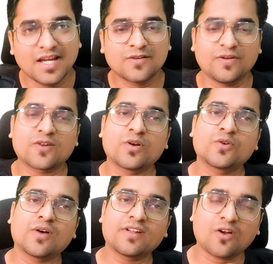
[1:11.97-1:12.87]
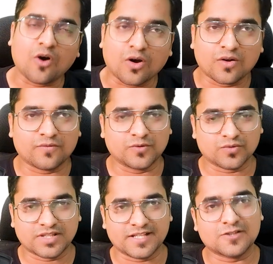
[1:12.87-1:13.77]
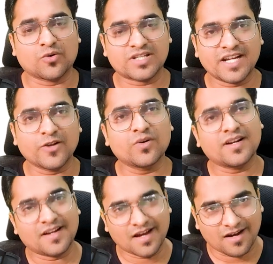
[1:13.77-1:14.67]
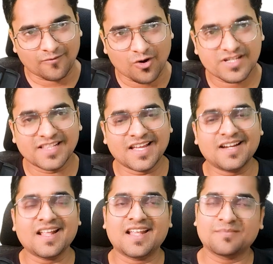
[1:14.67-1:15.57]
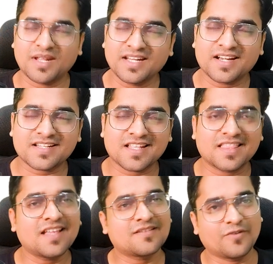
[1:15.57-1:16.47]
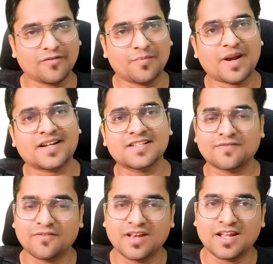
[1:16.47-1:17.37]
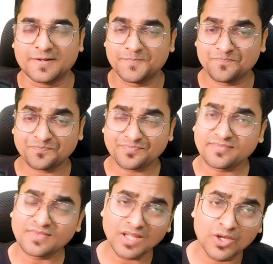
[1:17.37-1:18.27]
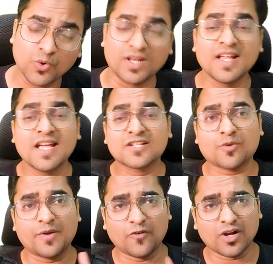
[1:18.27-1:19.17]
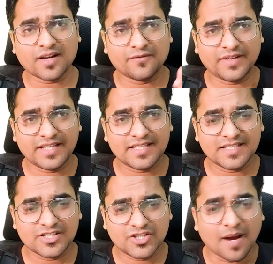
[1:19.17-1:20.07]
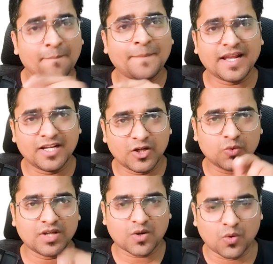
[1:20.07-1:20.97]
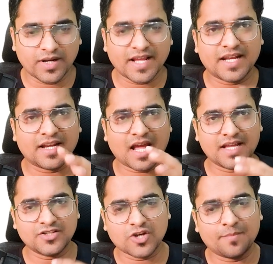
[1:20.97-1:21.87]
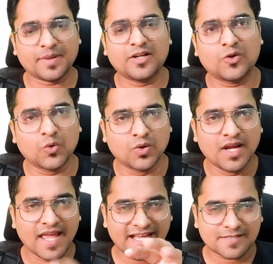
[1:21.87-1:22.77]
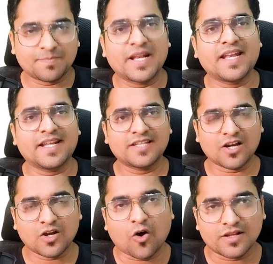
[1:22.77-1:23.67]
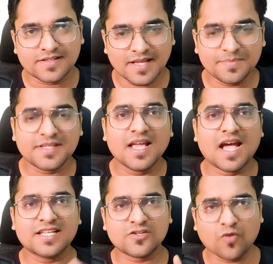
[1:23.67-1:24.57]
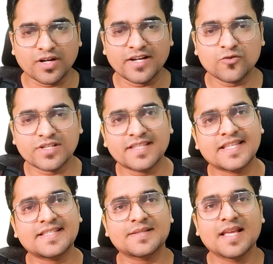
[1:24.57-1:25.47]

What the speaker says: We are going to cover all of those things. So stay tuned, watch till the end, and many interesting things we will practice, we will learn. Cool. So before we jump into the coding and I jump into explaining the concepts, I just wanted to say this